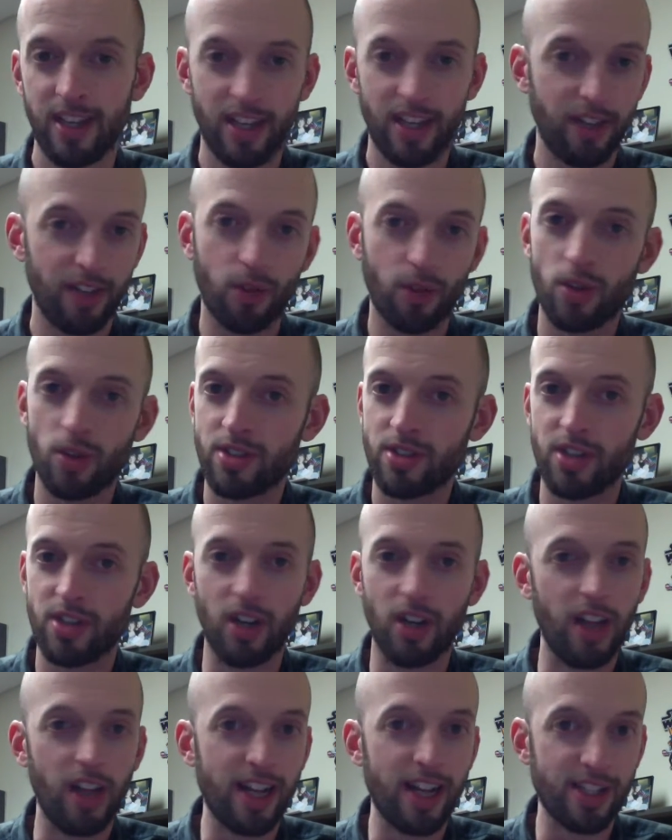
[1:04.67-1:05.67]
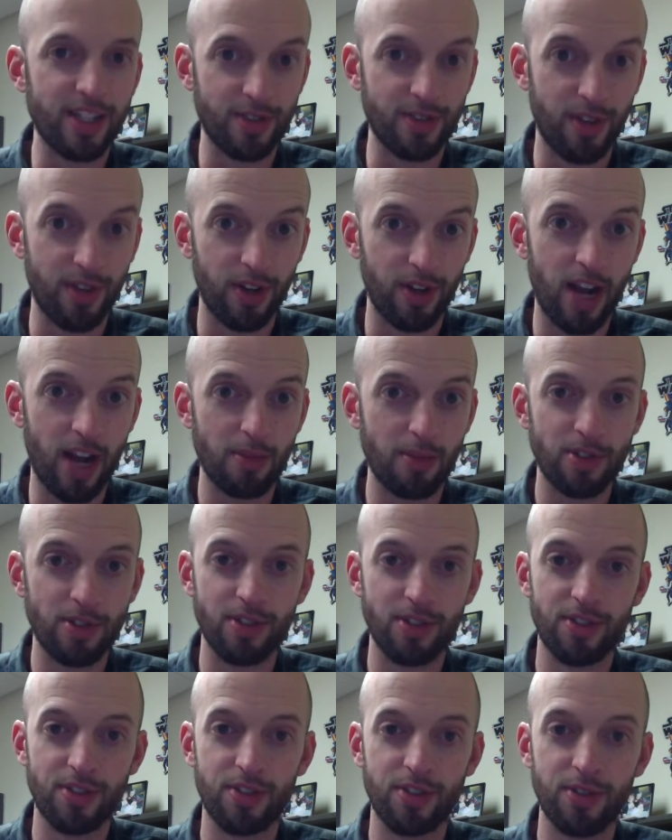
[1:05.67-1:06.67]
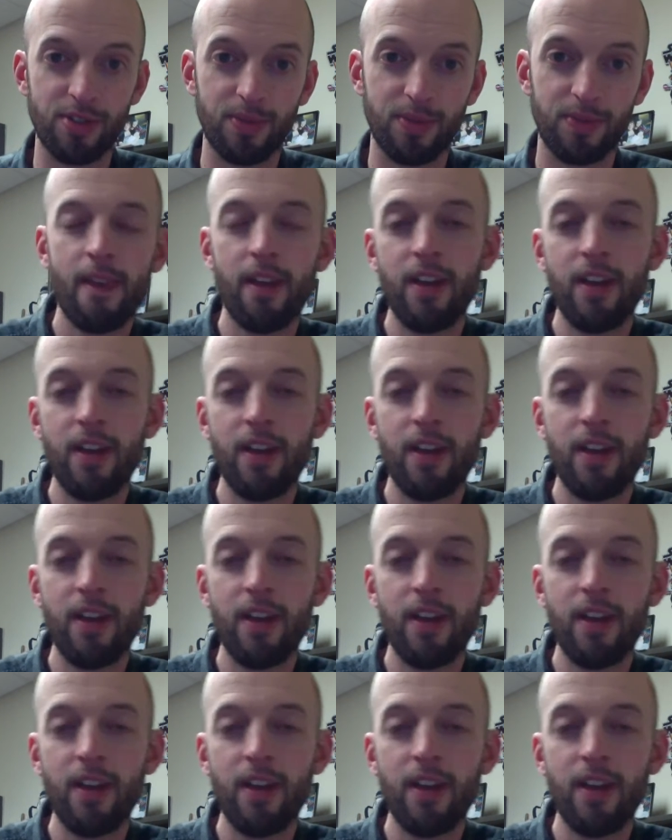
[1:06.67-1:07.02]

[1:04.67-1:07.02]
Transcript: And of course, there are lots of other options too.